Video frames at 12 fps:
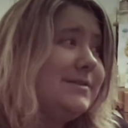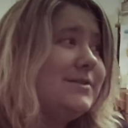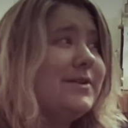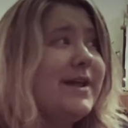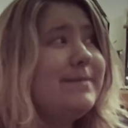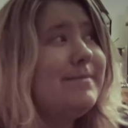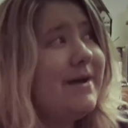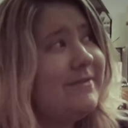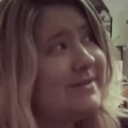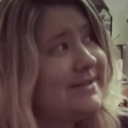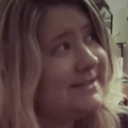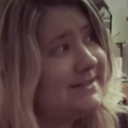So I let him have
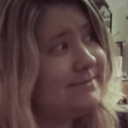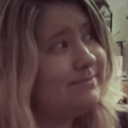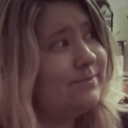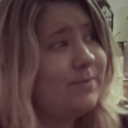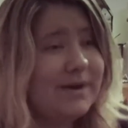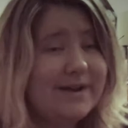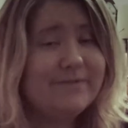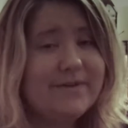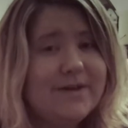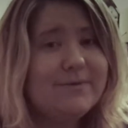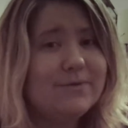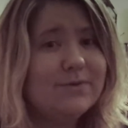his
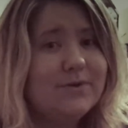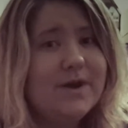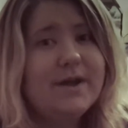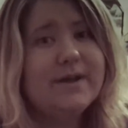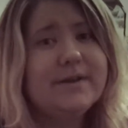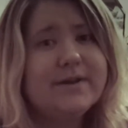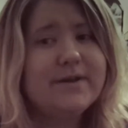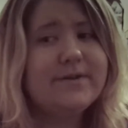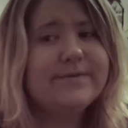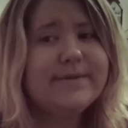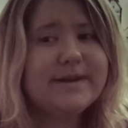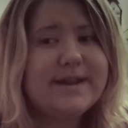whatever, or
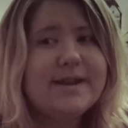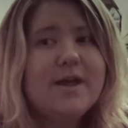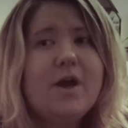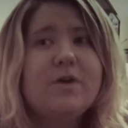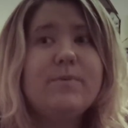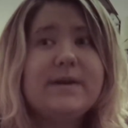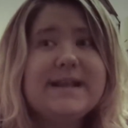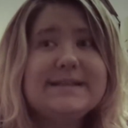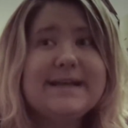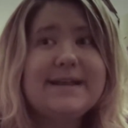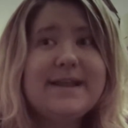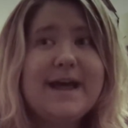and then when he's
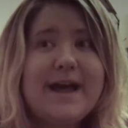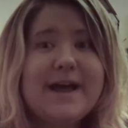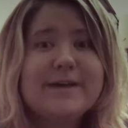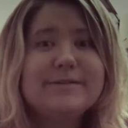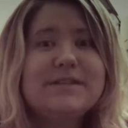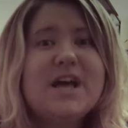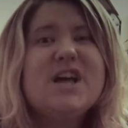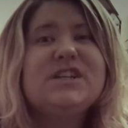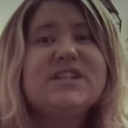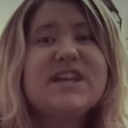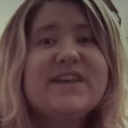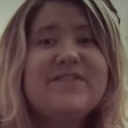out the house,
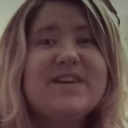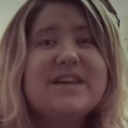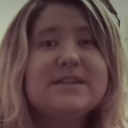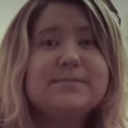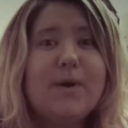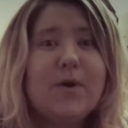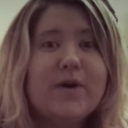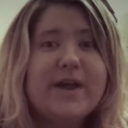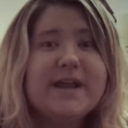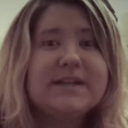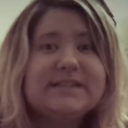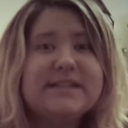TV is
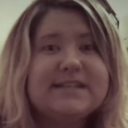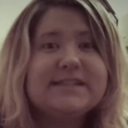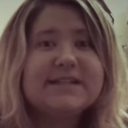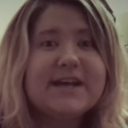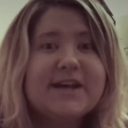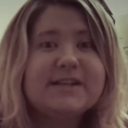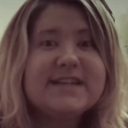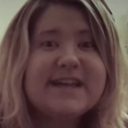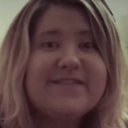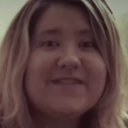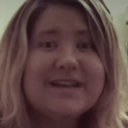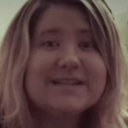mine, sister,
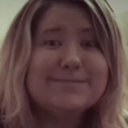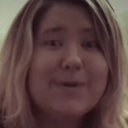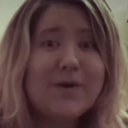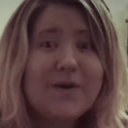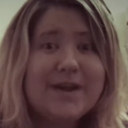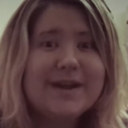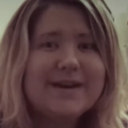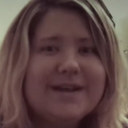TV is mine.